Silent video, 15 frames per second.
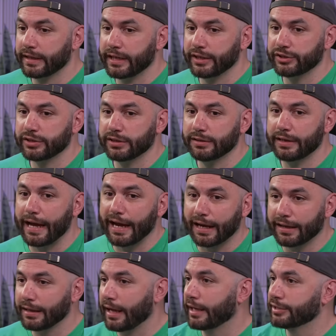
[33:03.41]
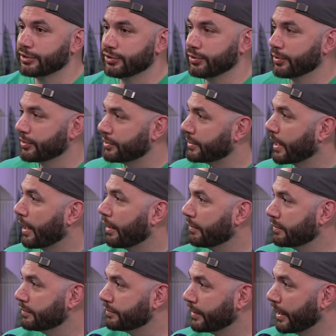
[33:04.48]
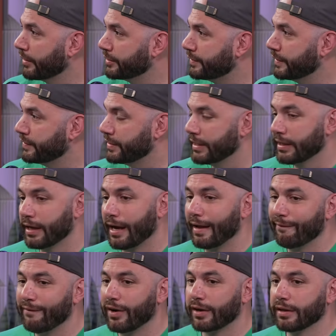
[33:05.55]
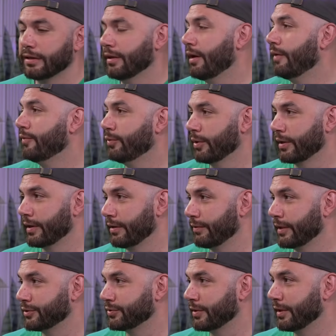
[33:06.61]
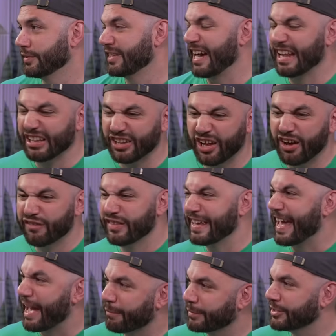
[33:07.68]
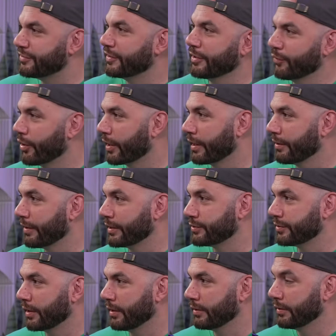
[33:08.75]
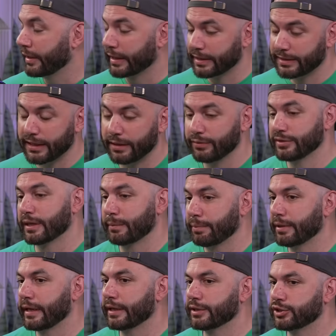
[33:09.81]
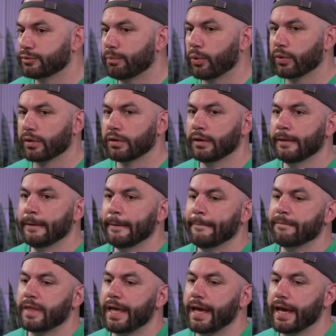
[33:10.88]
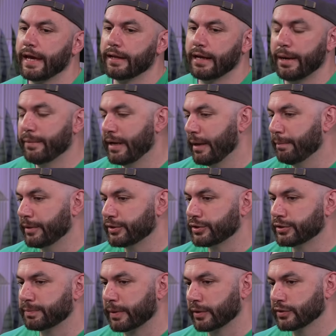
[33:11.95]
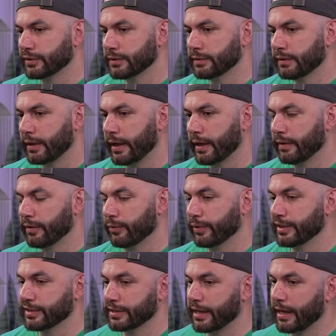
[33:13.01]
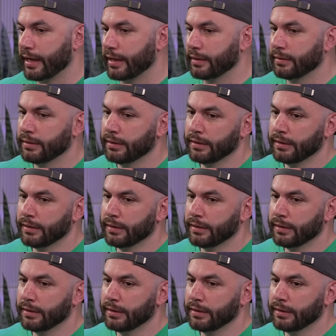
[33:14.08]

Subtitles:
kitchen at Clyde's of Georgetown when I was 15, I fucking loved working in restaurants. I loved the atmosphere of working in a restaurant. Like I said, it was like playing a sport. And I'm an ambitious person, and the reason I